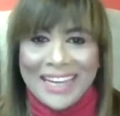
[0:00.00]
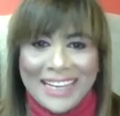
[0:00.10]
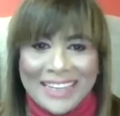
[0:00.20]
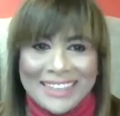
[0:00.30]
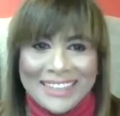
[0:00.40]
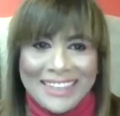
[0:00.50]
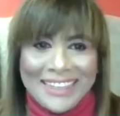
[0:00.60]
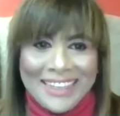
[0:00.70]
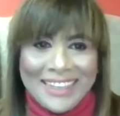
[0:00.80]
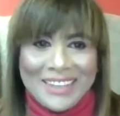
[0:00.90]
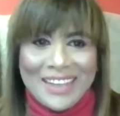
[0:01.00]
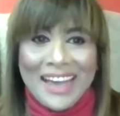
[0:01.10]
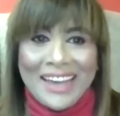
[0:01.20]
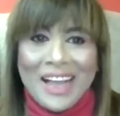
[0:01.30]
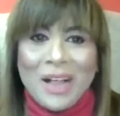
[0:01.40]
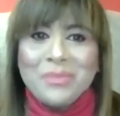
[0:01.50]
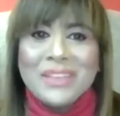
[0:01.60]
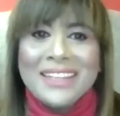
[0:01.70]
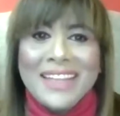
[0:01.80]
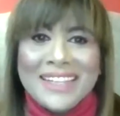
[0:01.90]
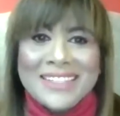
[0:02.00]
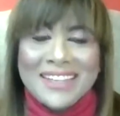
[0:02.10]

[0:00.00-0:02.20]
tagline, I help the next